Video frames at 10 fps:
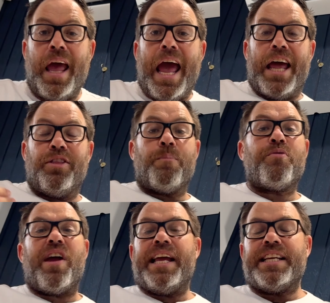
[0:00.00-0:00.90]
and the
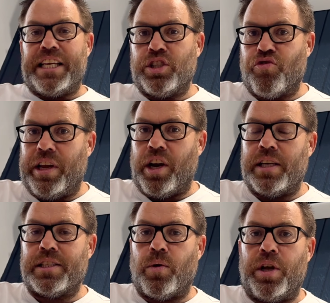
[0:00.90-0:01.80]
brand is Rinnai,
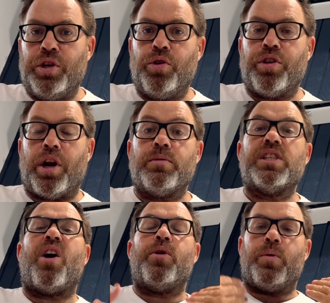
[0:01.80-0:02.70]
so I knew that I was
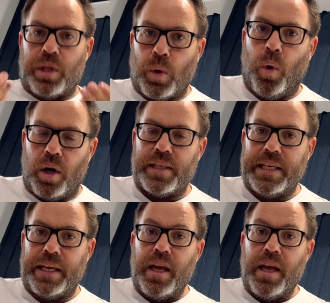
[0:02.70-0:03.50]
going with quality.